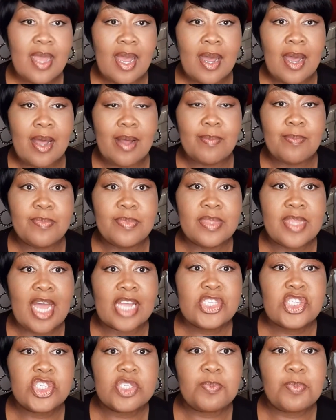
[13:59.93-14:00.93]

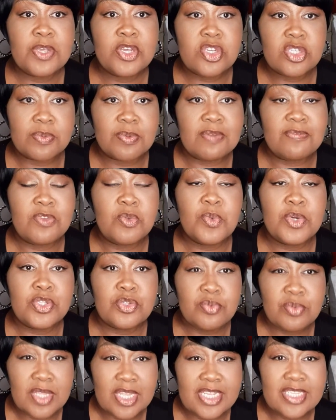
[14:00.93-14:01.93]
not just pills, but if you
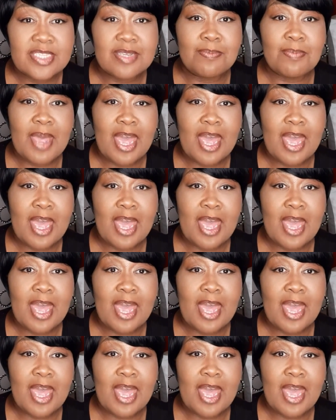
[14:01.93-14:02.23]
want to do things in